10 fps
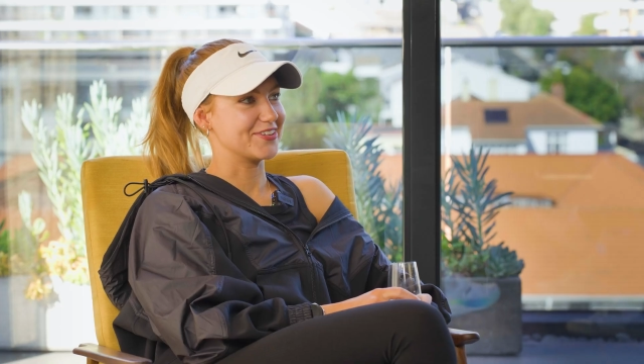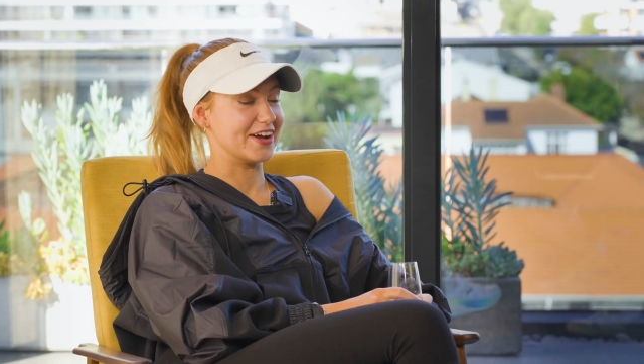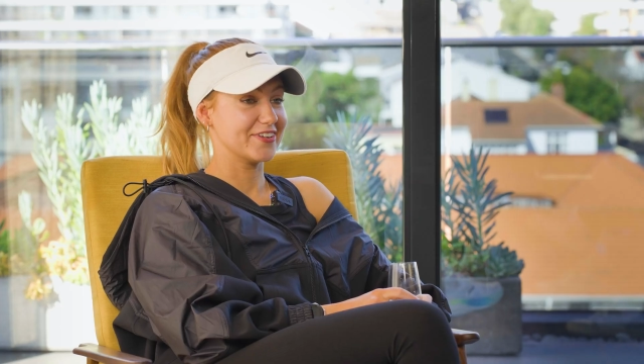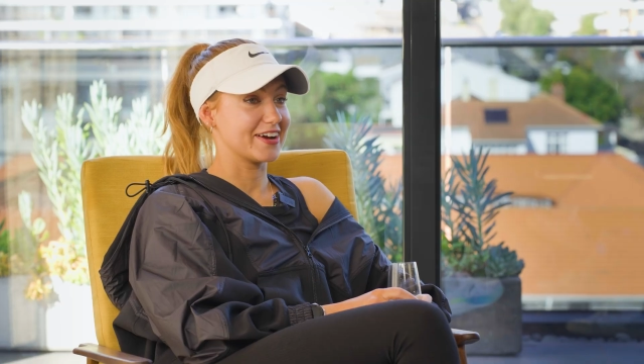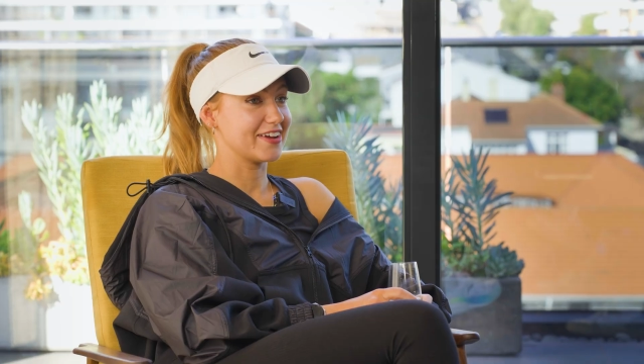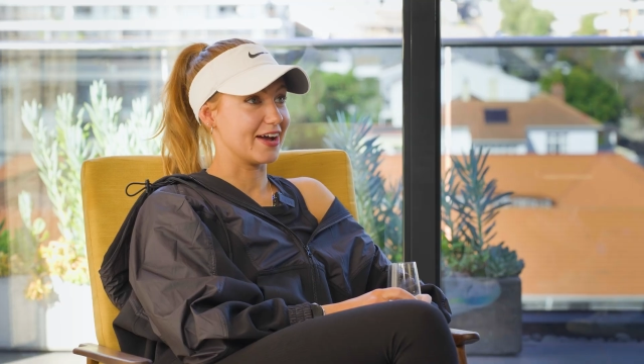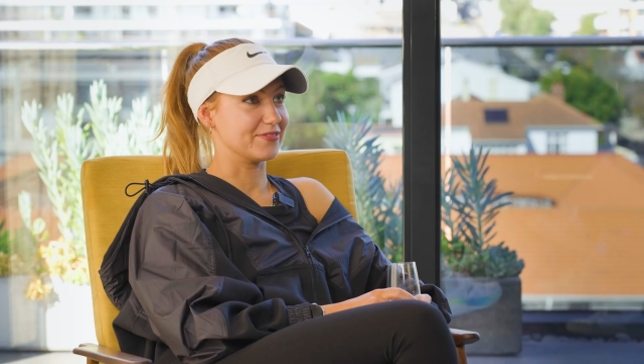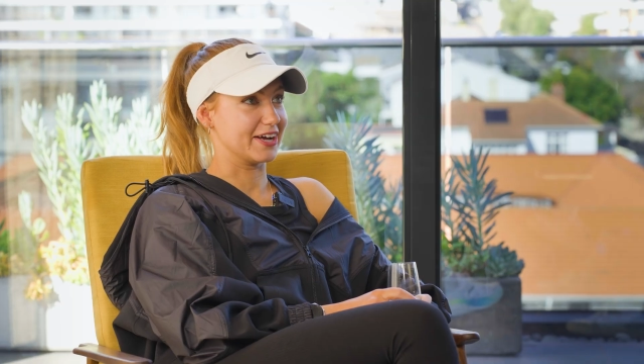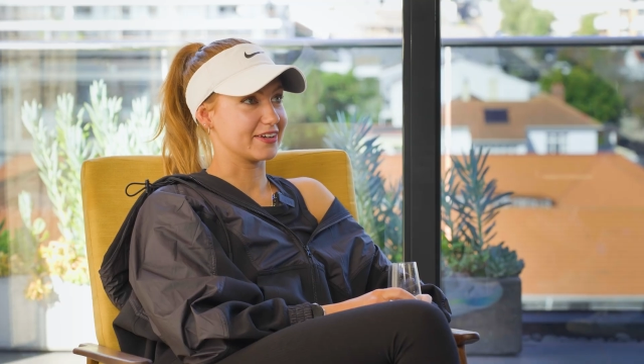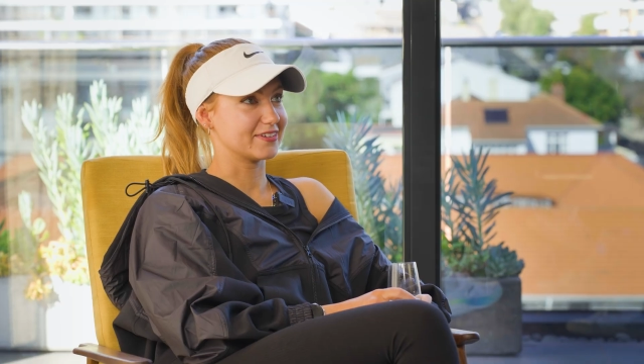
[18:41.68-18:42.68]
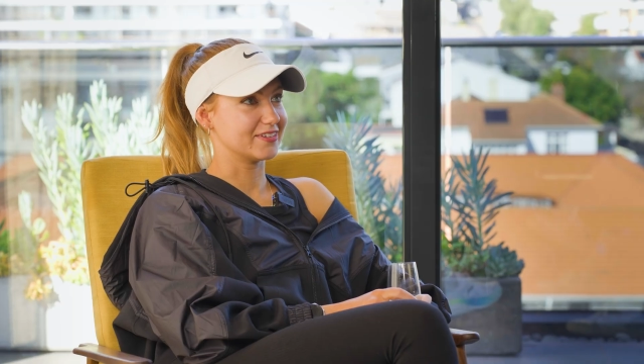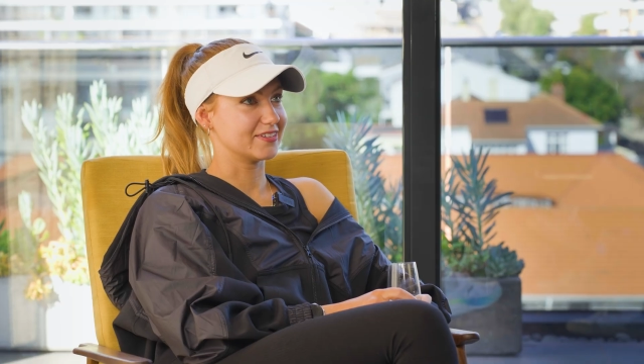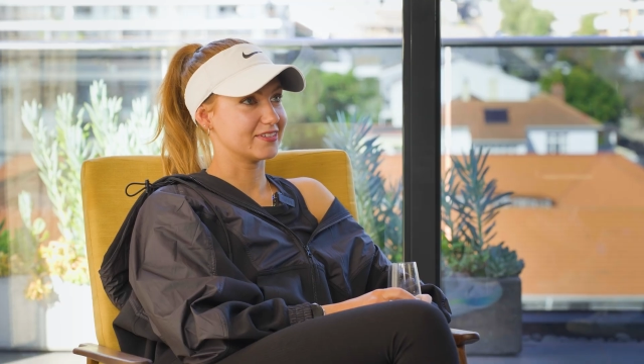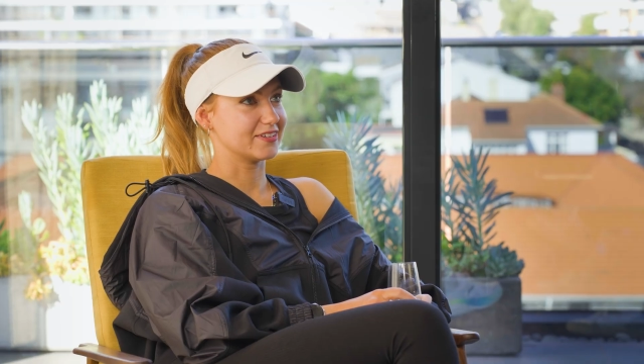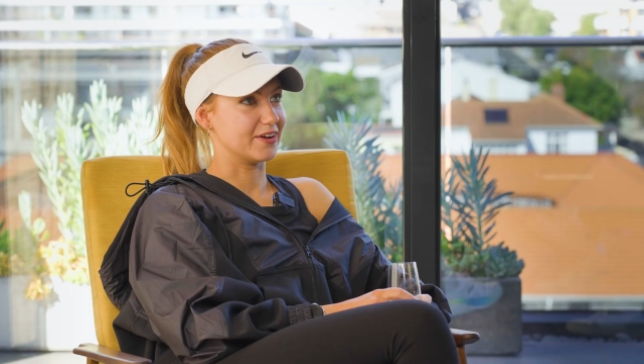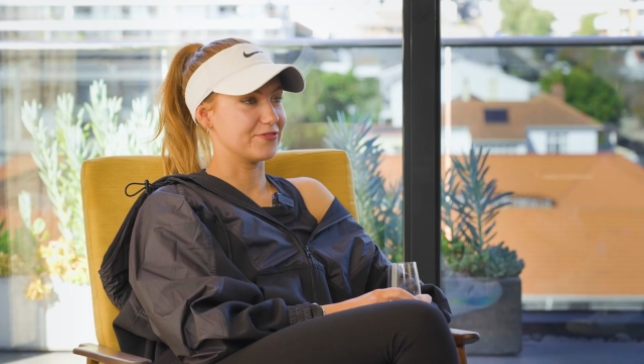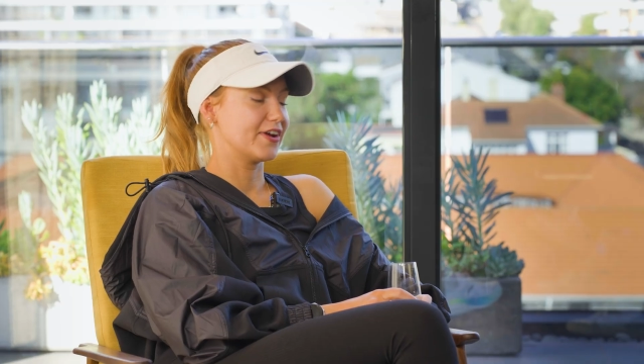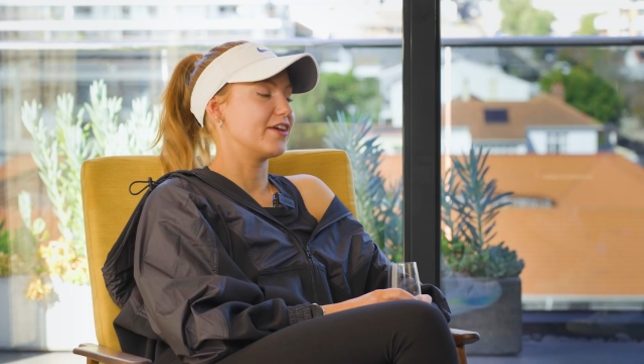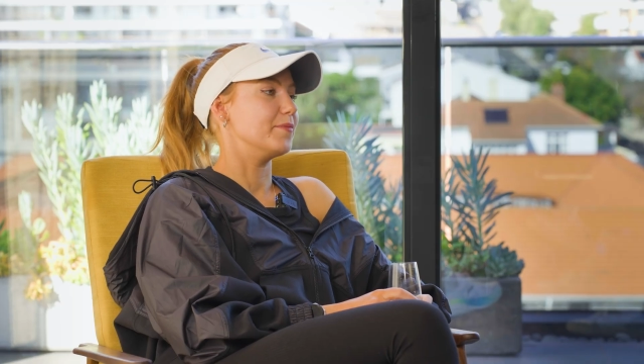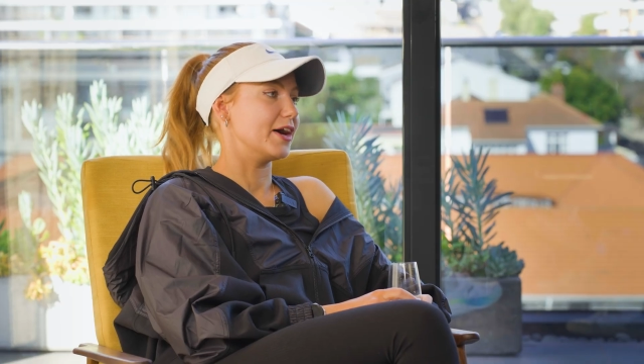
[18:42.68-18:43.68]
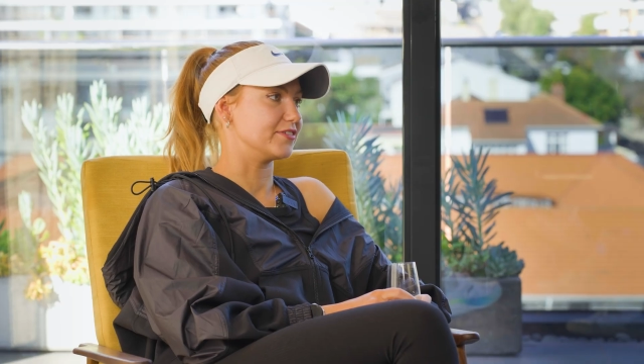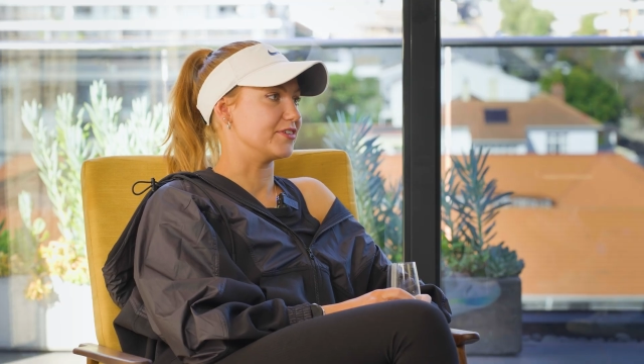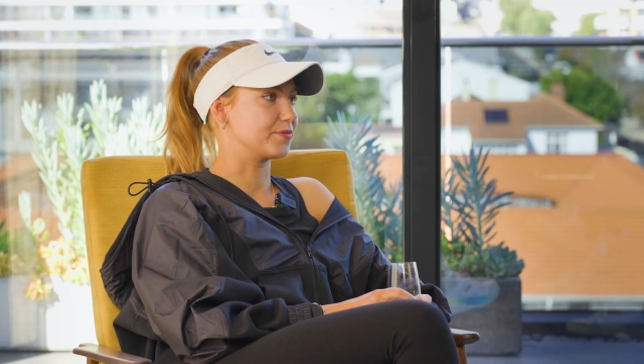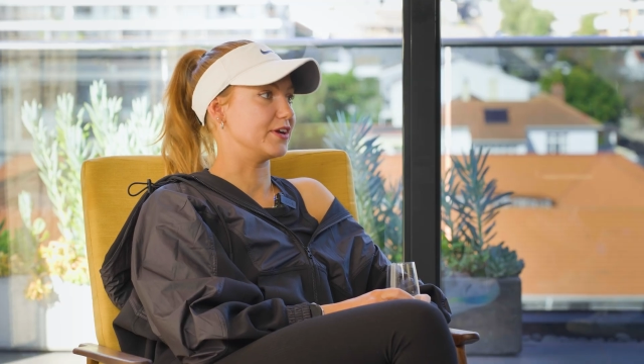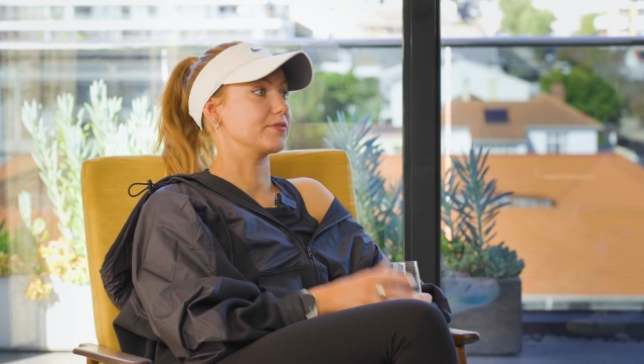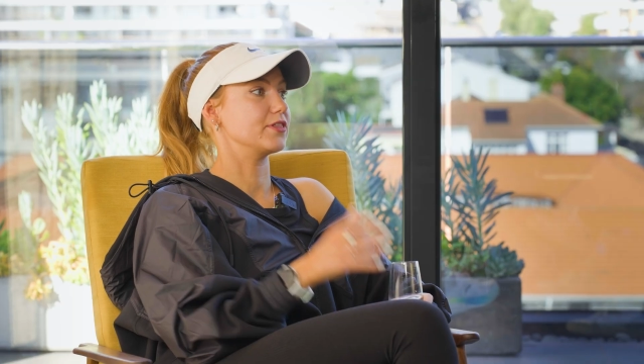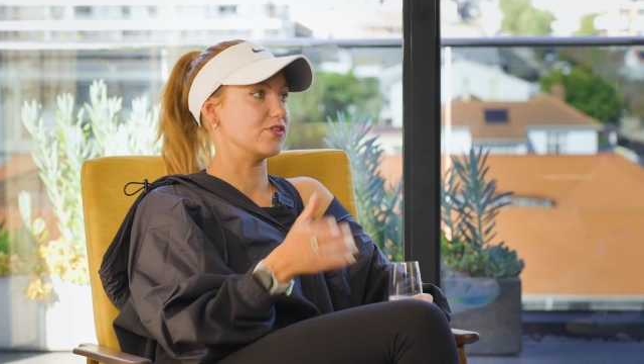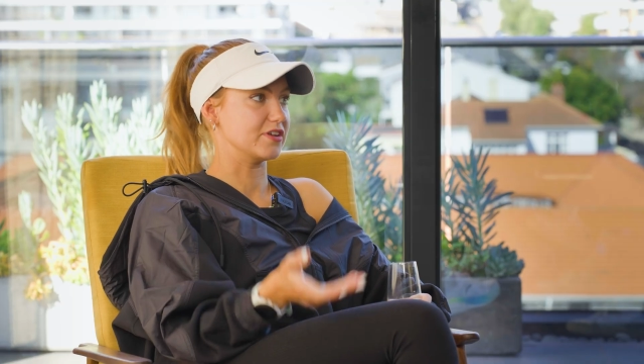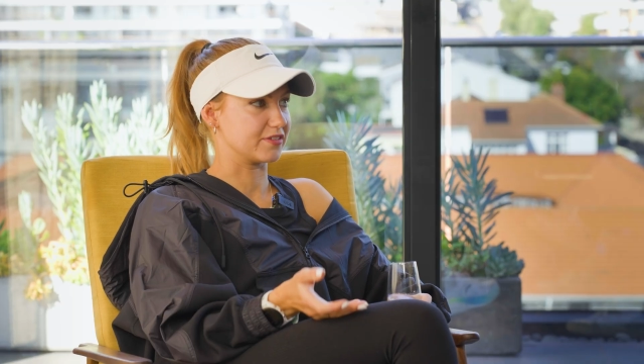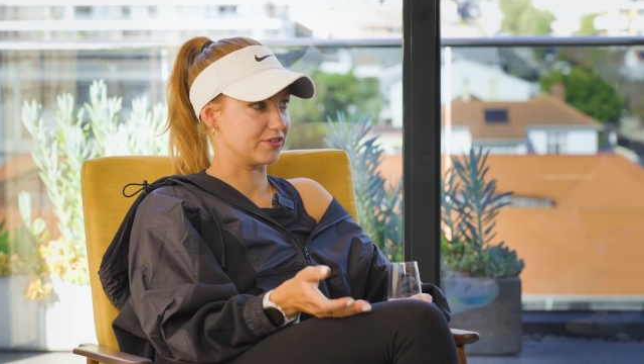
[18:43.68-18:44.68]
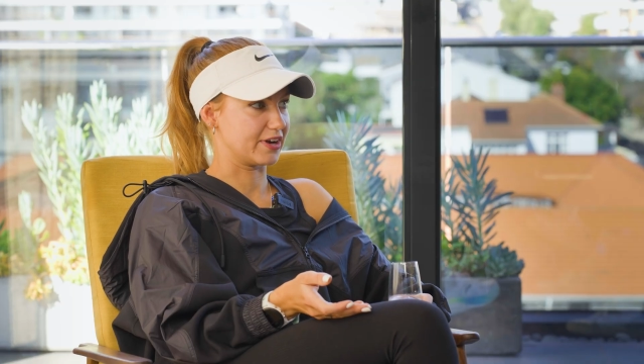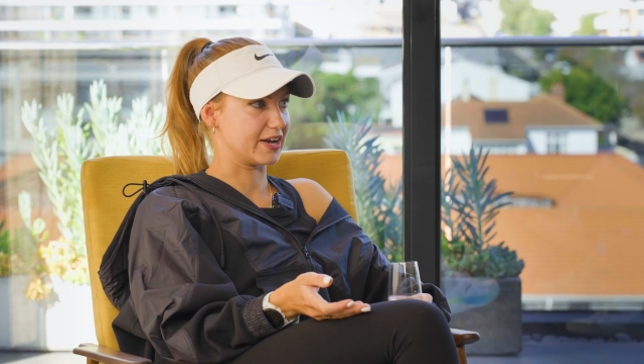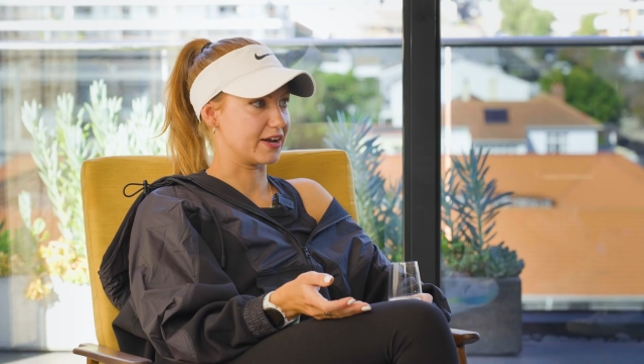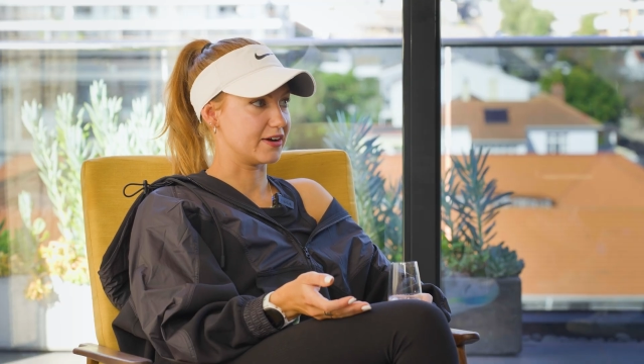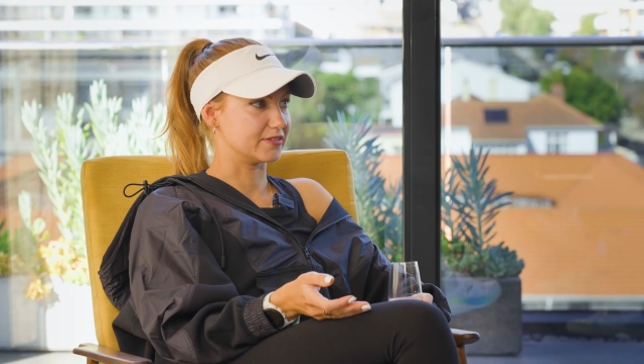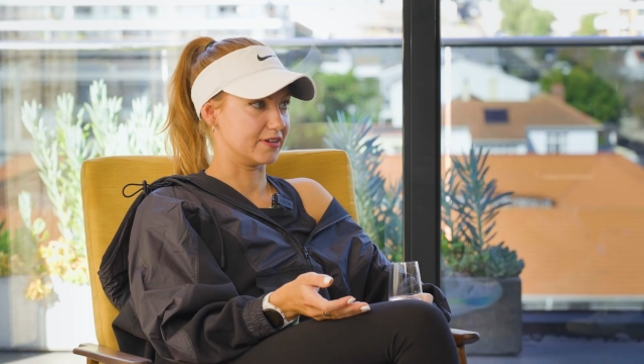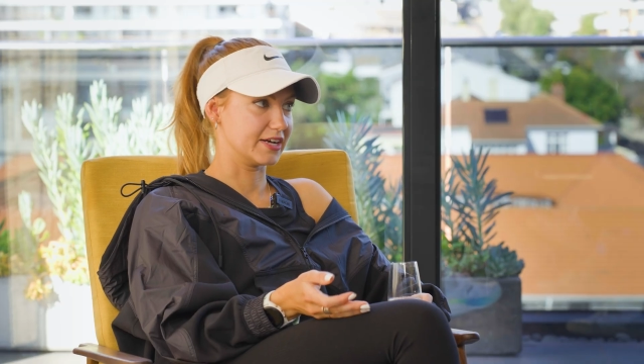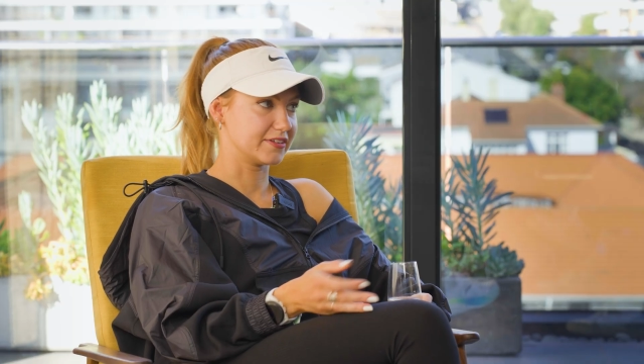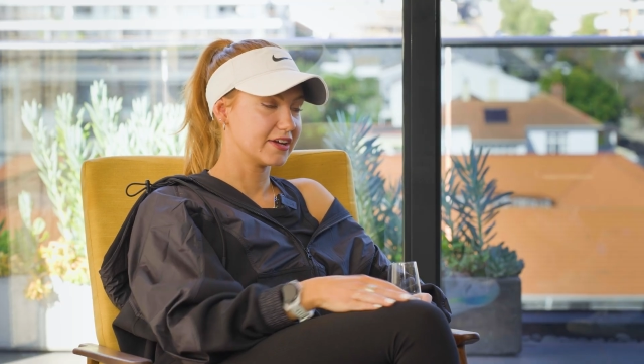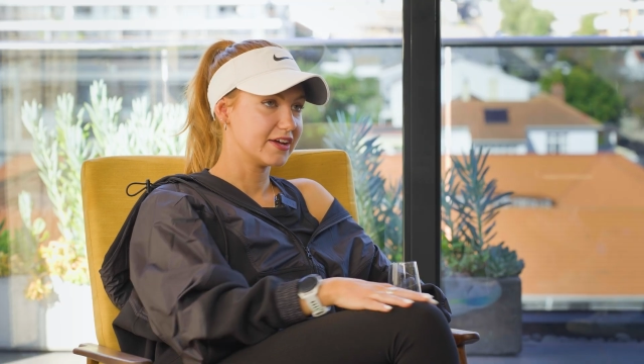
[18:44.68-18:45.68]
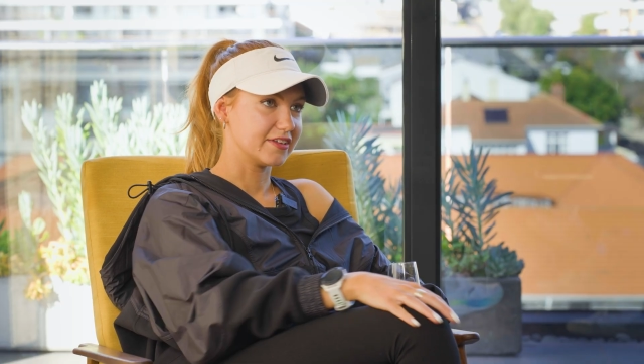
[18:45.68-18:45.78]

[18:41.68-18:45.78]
So I do actually have like a fair amount of experience with long distance running now, right?